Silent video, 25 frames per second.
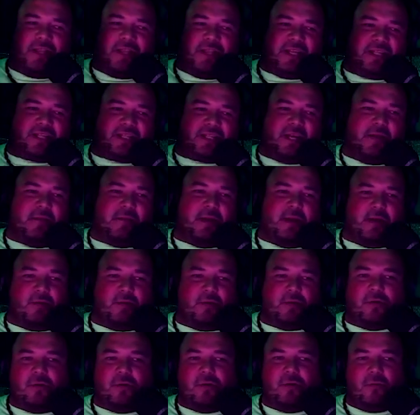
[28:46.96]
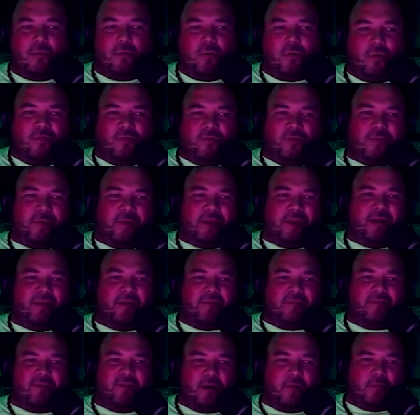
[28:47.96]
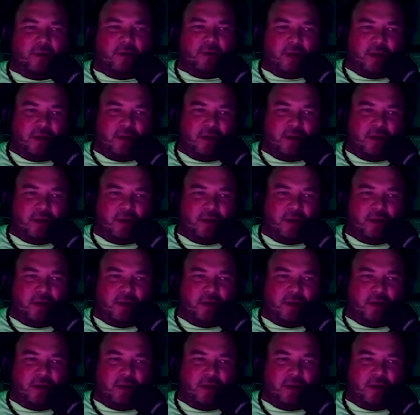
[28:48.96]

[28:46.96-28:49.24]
that's come out over being a farmer,